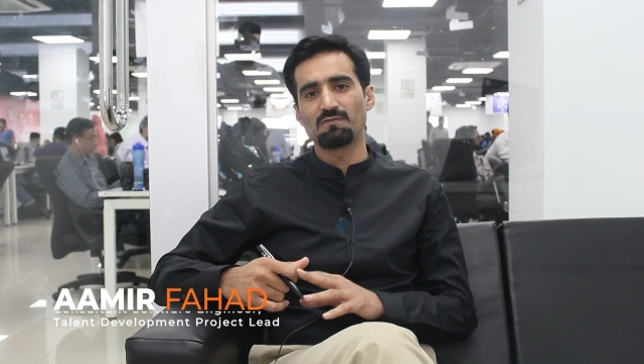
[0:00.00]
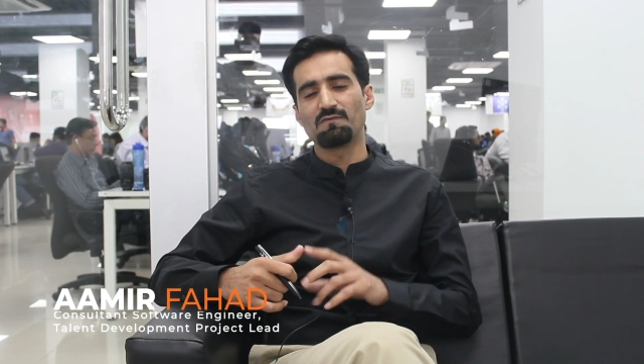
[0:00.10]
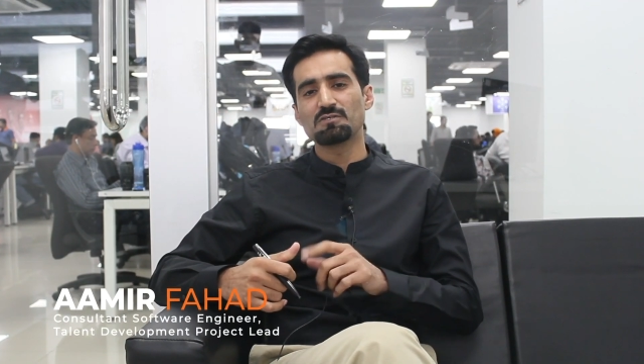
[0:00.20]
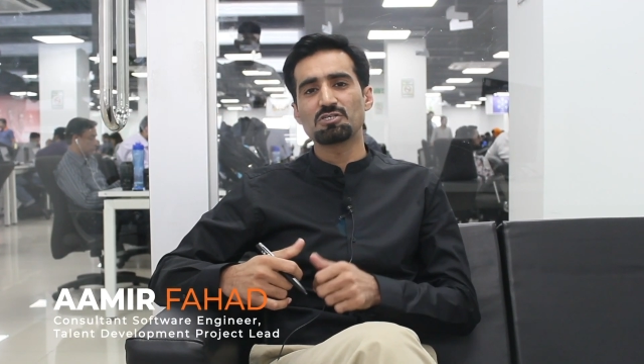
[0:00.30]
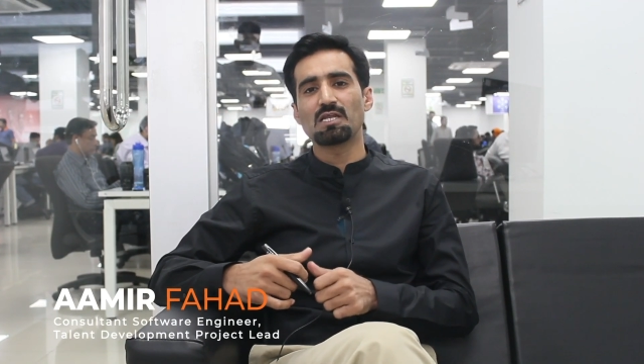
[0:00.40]
The
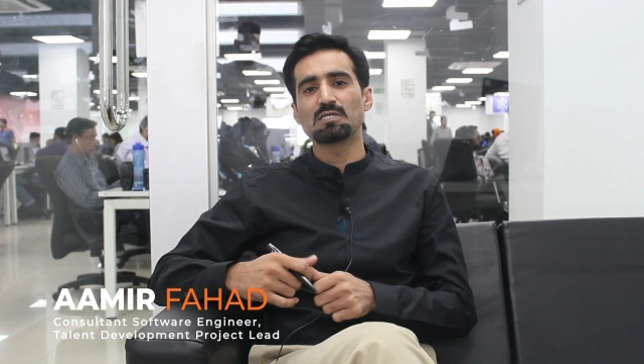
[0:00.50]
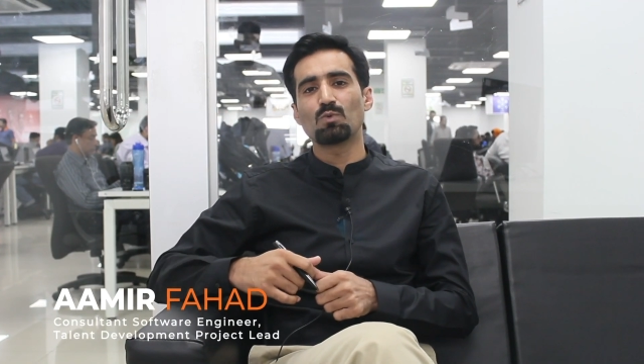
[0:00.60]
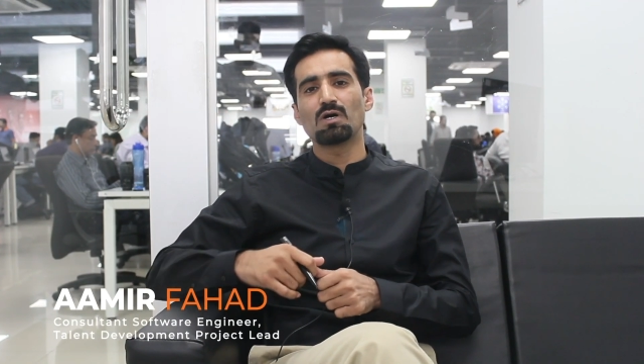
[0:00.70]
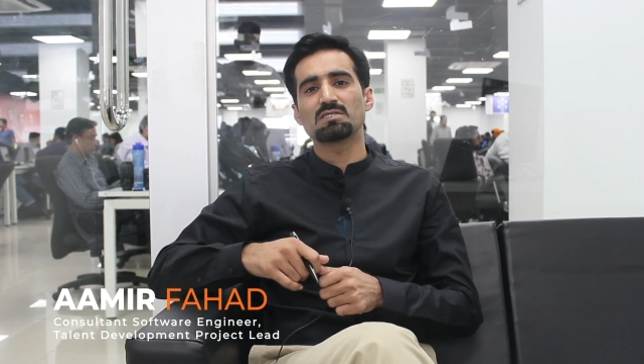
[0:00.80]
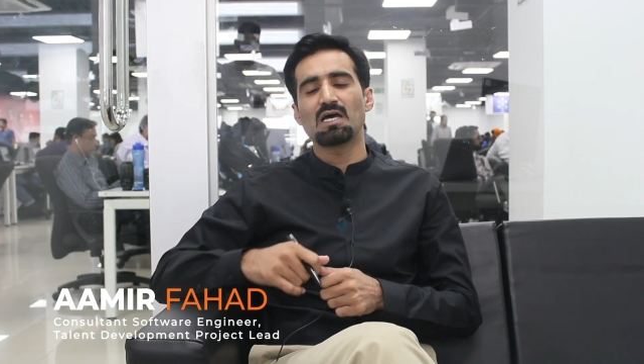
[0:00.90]
first challenge
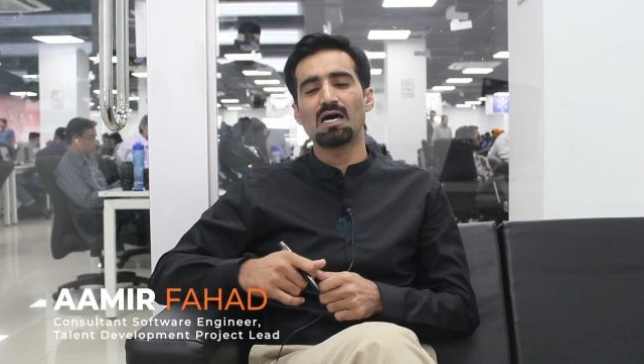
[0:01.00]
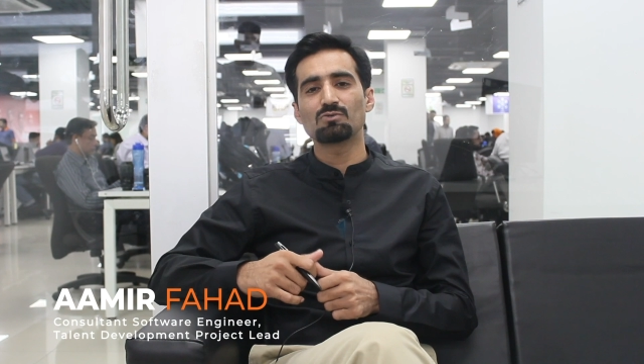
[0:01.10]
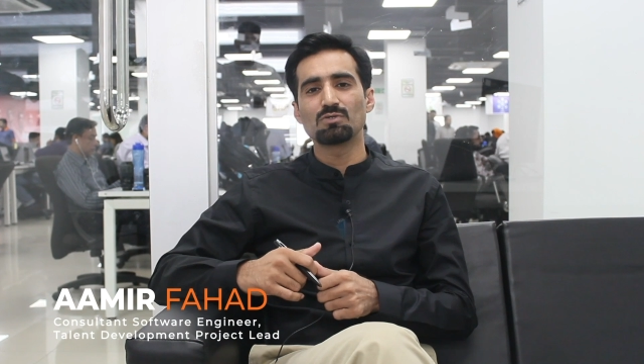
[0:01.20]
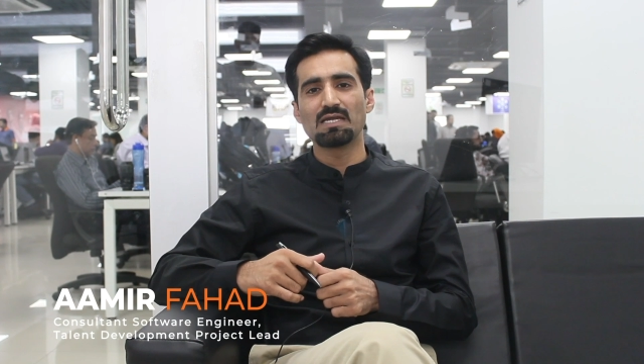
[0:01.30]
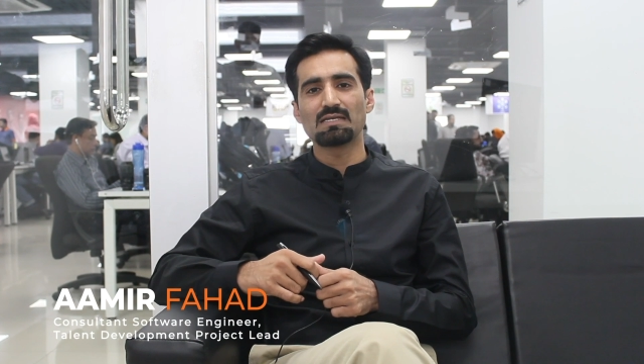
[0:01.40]
was
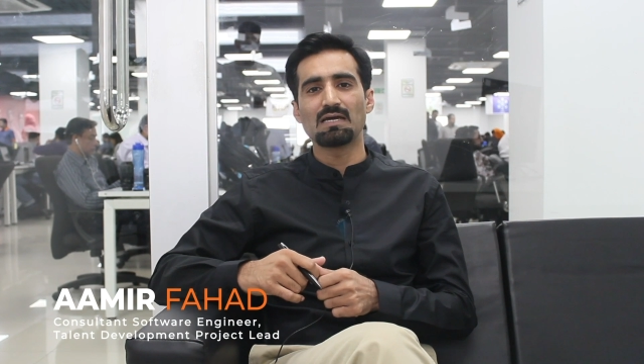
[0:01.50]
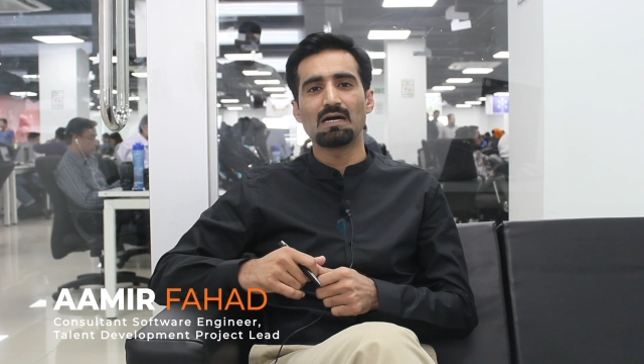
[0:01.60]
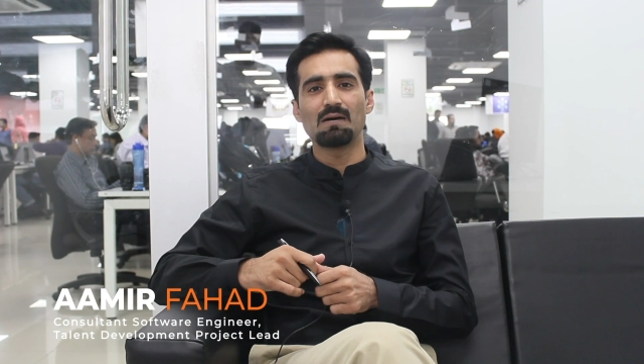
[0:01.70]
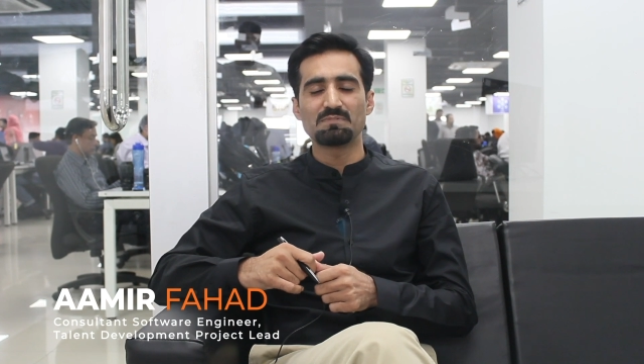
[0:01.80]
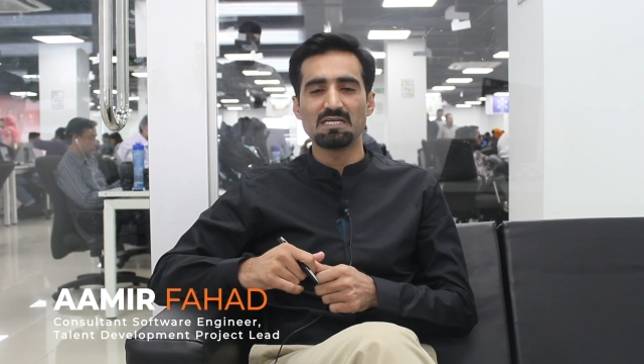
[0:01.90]
how to get
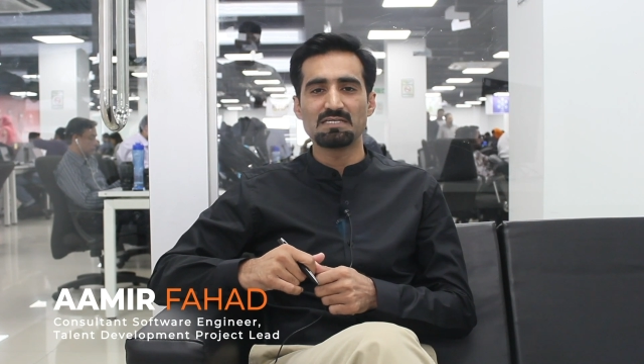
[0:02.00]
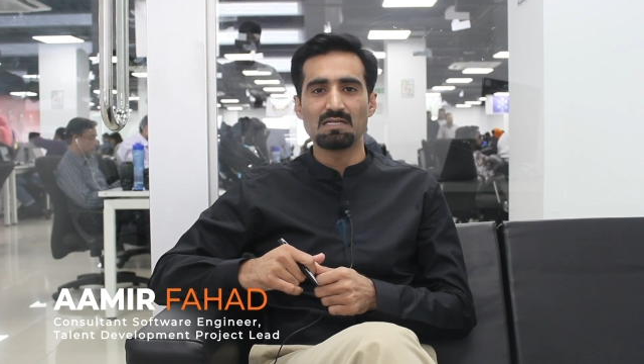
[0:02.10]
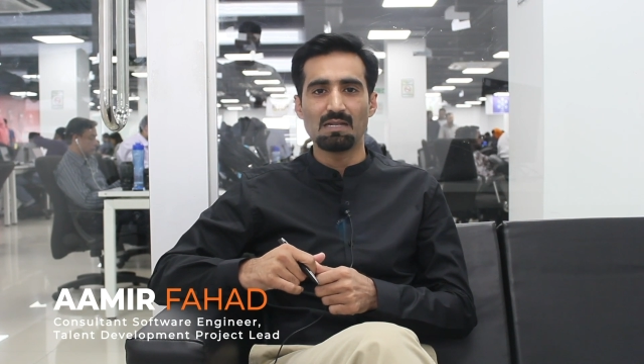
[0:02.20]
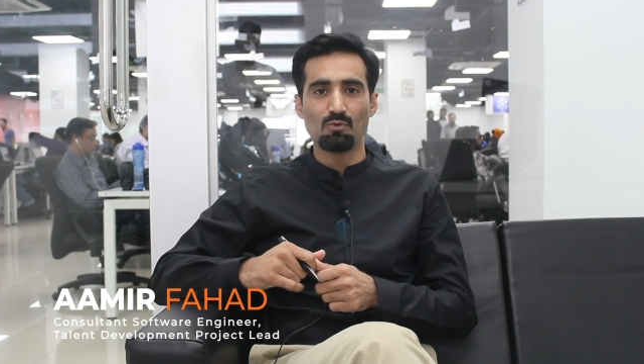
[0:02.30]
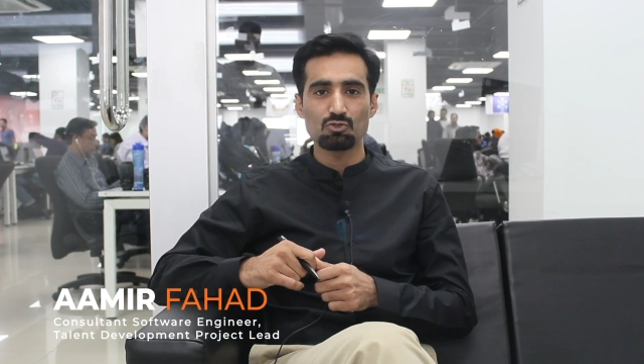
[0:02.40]

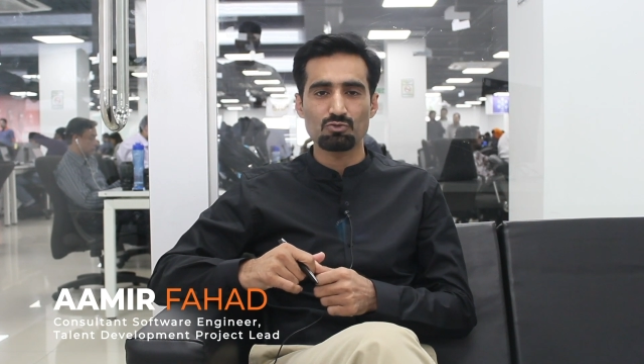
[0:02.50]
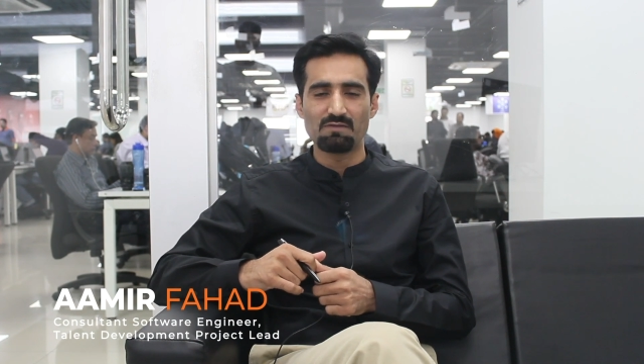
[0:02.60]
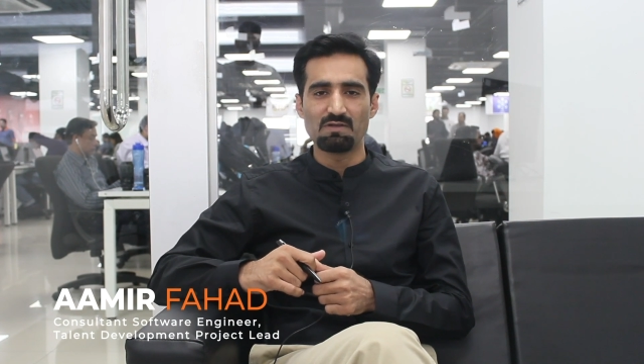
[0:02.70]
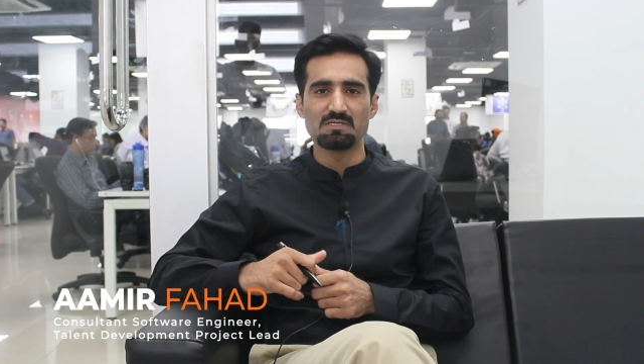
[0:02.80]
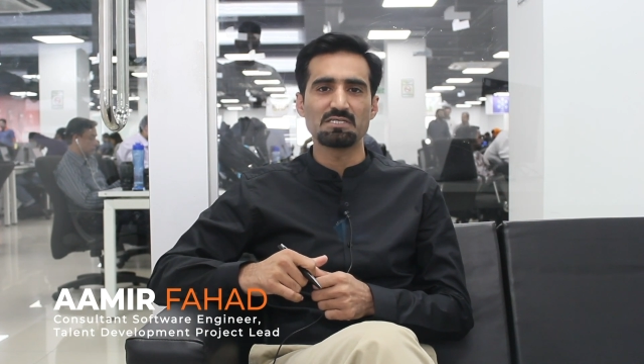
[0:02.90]
updated and most
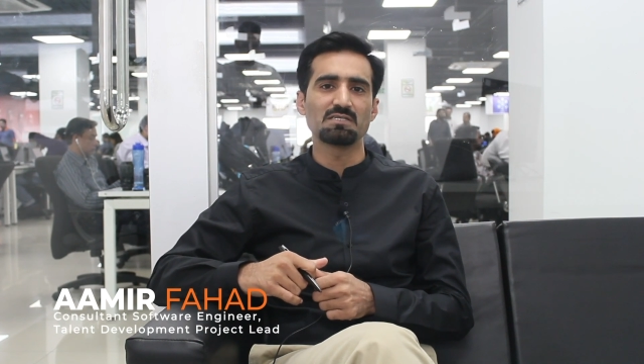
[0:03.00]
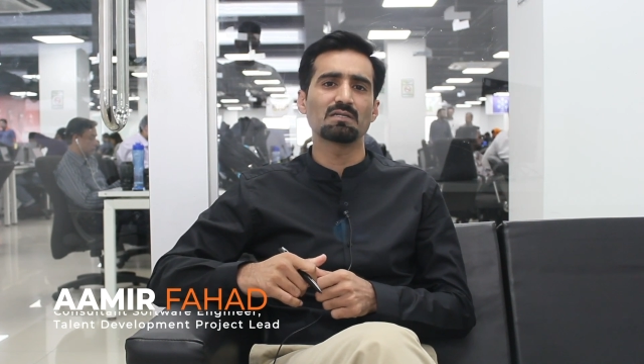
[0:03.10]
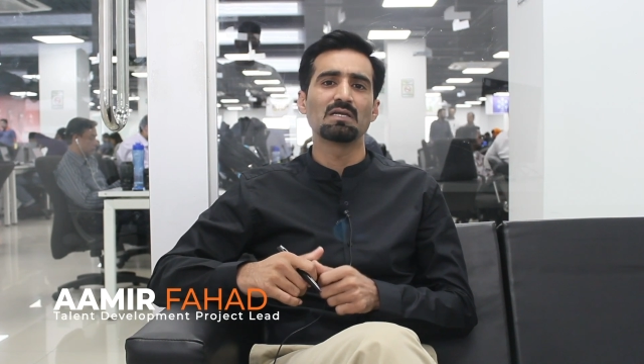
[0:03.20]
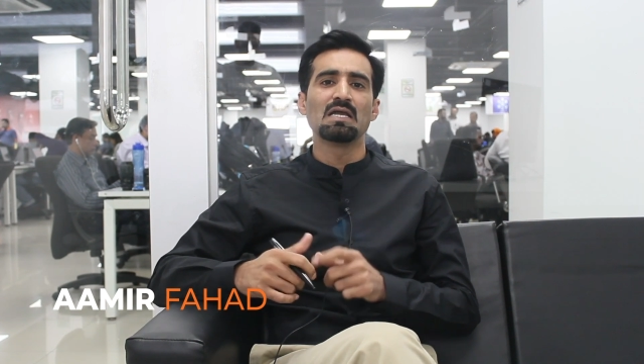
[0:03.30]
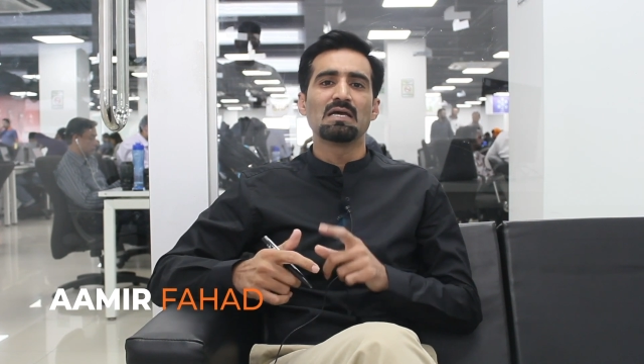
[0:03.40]
relevant material.